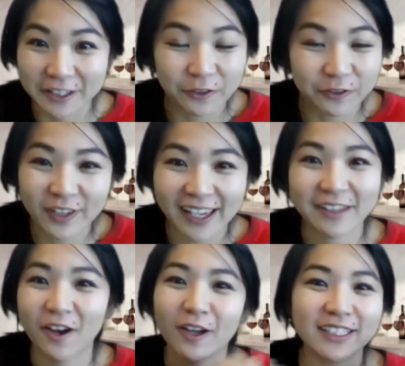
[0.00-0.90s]
you've
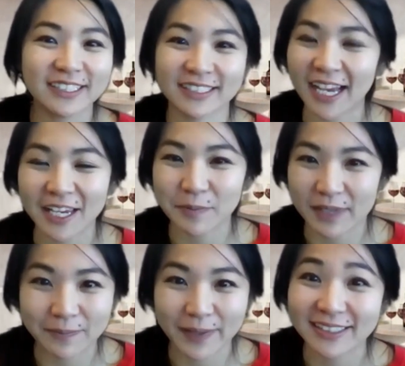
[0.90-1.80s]
taken all this time
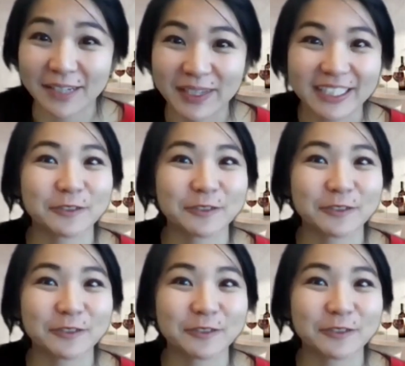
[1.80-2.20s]
in pandemic